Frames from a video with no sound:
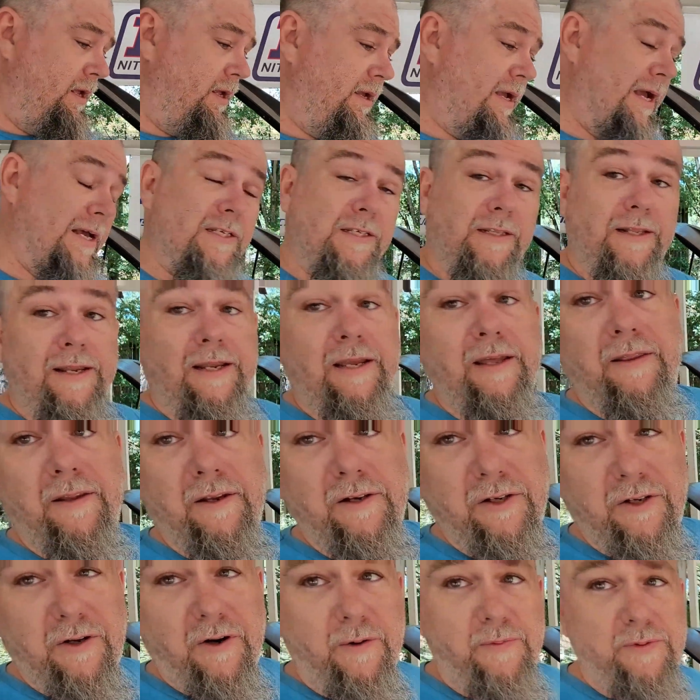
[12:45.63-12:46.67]
Guys, link in the
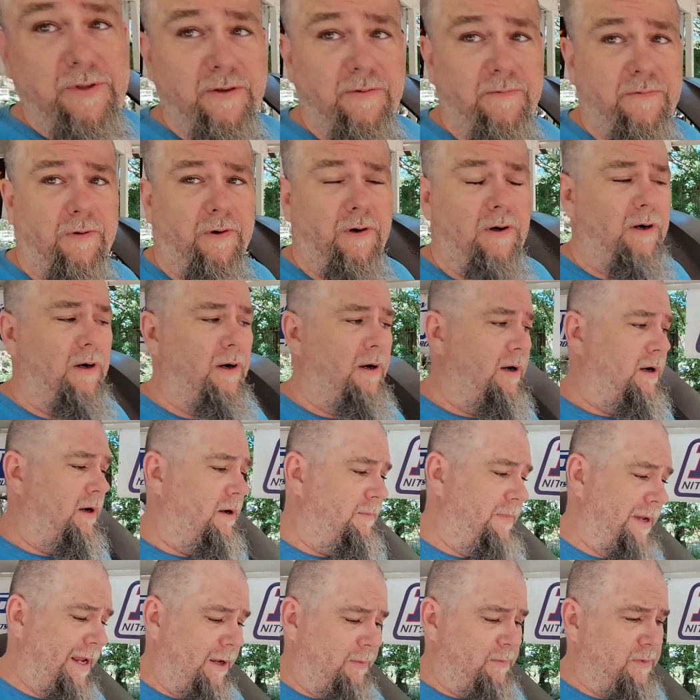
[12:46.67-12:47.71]
description for
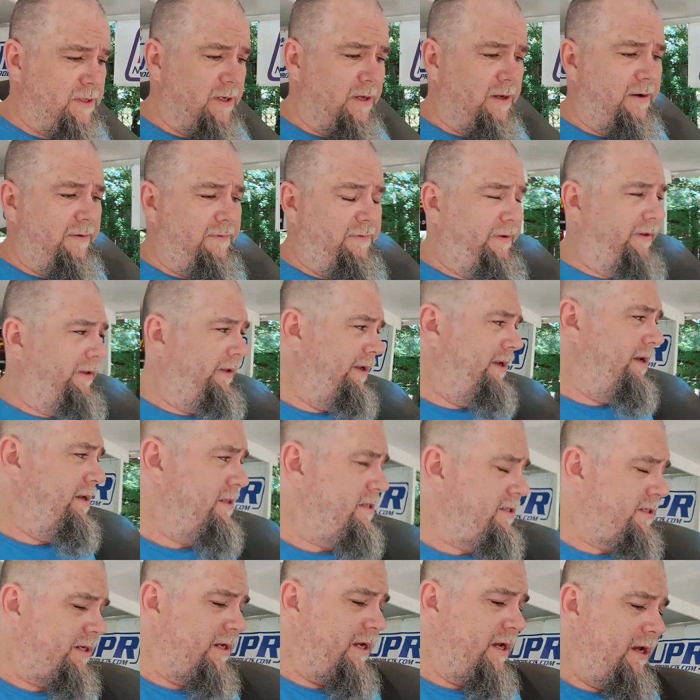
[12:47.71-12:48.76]
my Amazon
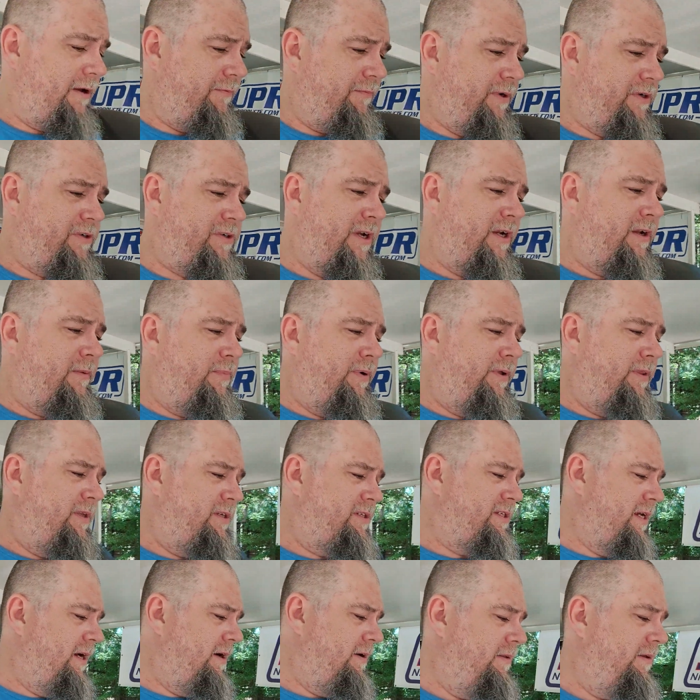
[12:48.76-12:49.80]
affiliates. I've been trying to put
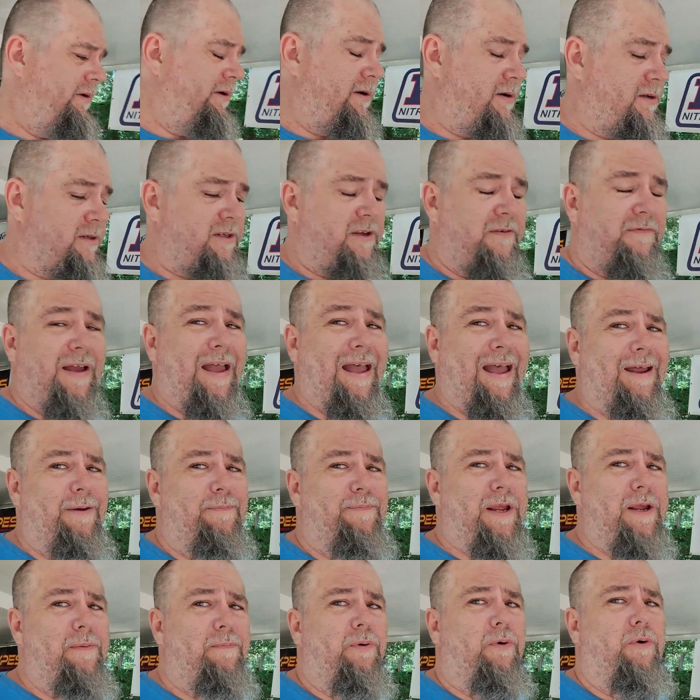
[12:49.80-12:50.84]
this out there because I've had
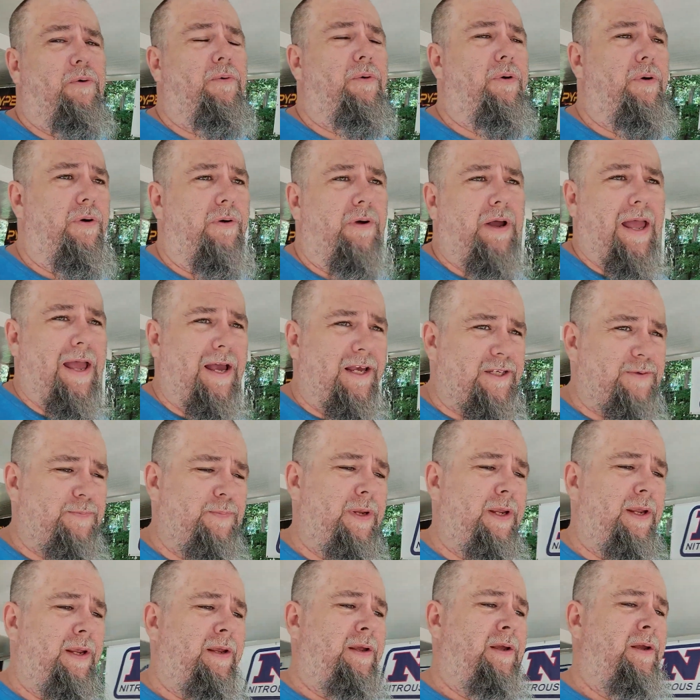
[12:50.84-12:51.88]
people ask
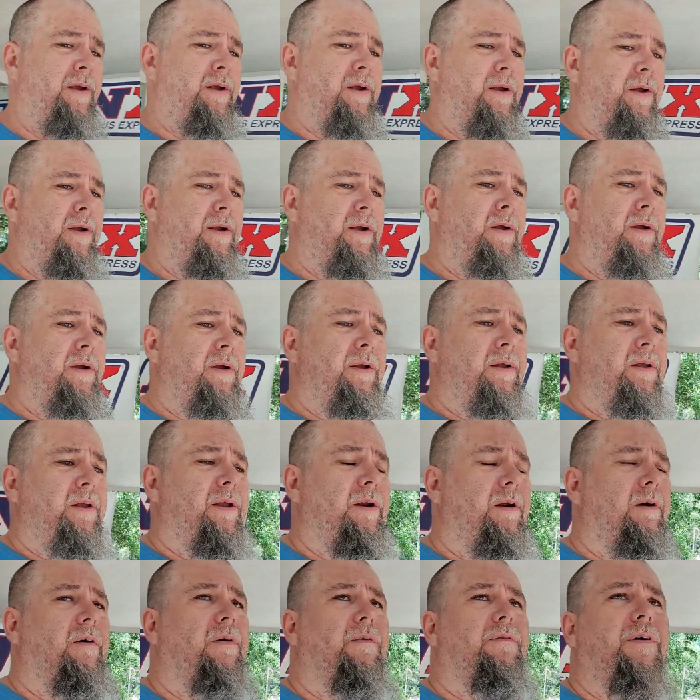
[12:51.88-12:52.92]
me,
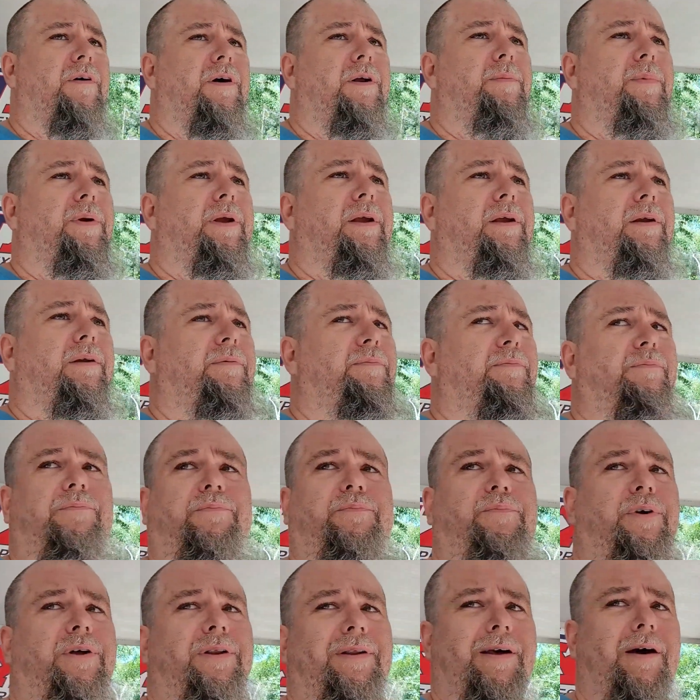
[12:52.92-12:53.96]
you know, if I'd be
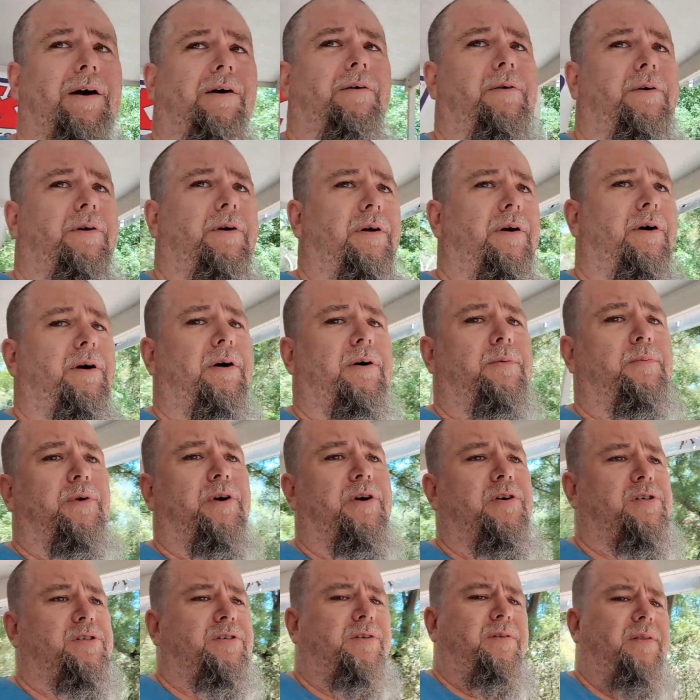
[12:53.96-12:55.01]
putting out
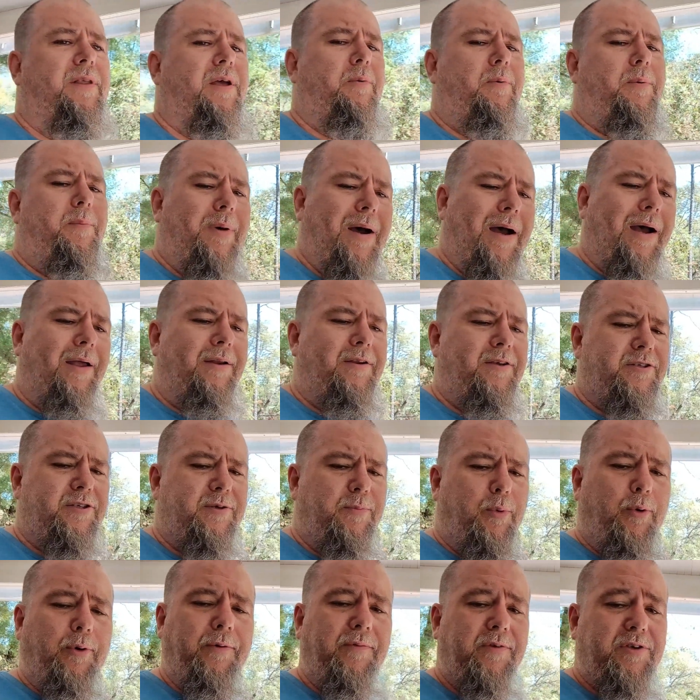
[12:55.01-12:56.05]
merch that they would buy it to
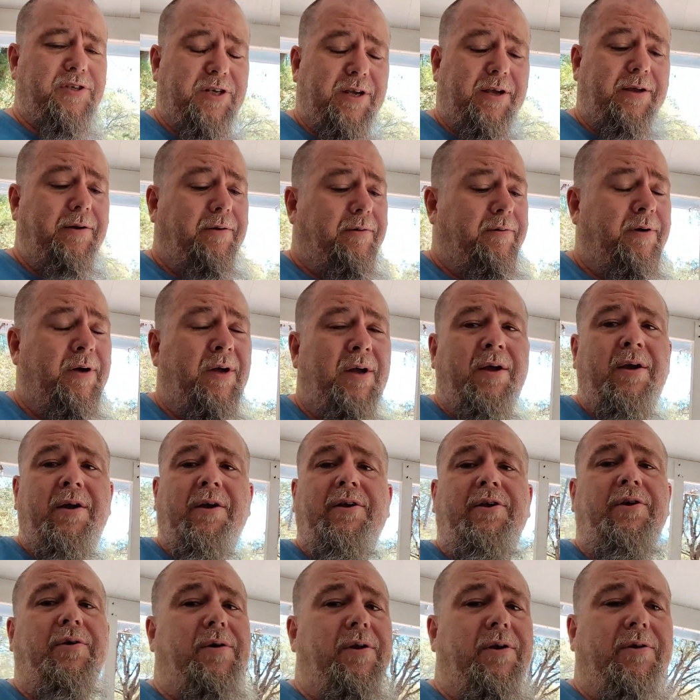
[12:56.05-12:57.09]
support the channel.
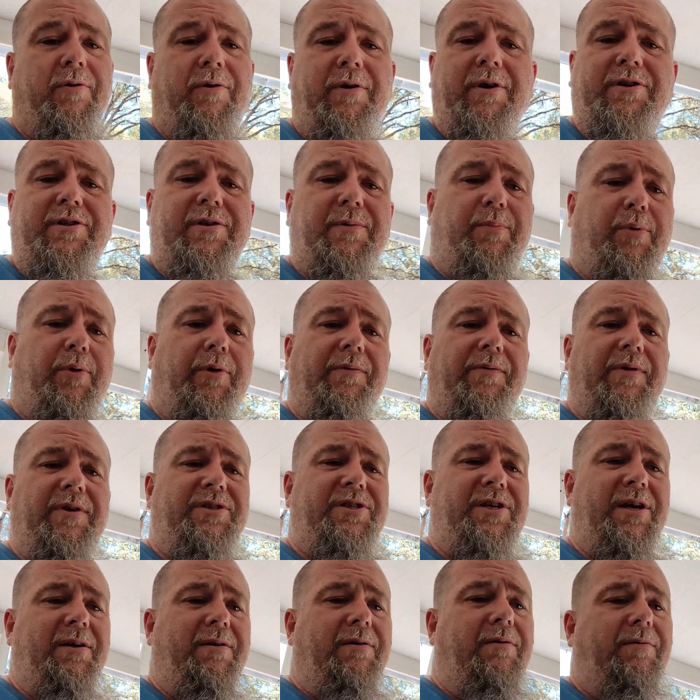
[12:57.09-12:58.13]
You can already support the
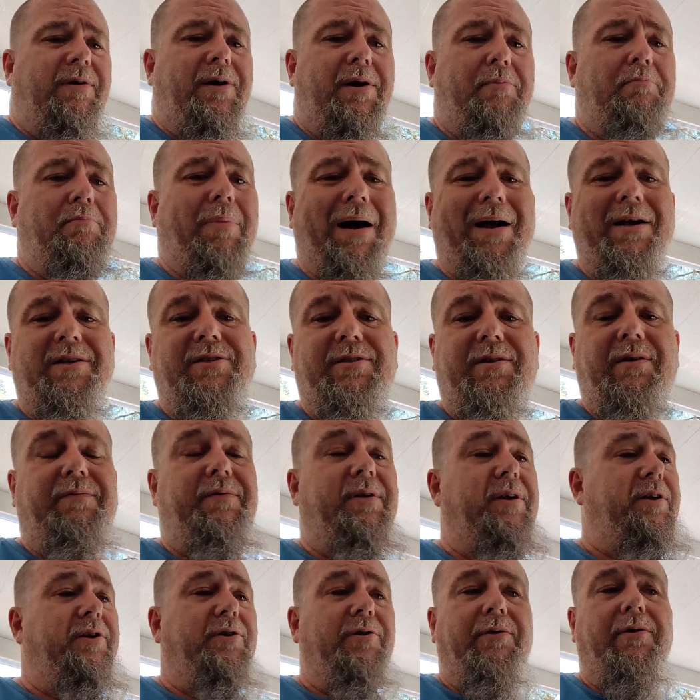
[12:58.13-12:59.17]
channel and buy stuff
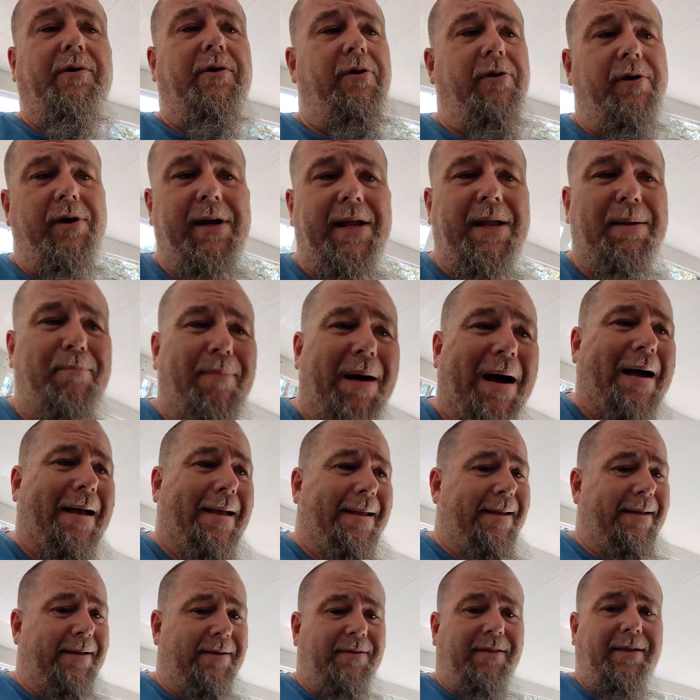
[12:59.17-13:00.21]
that you're already
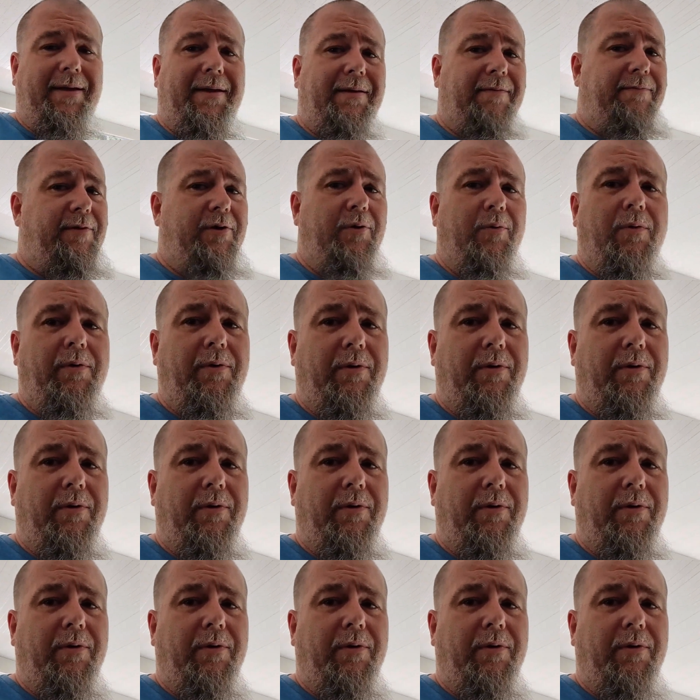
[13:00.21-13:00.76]
buying. Like if you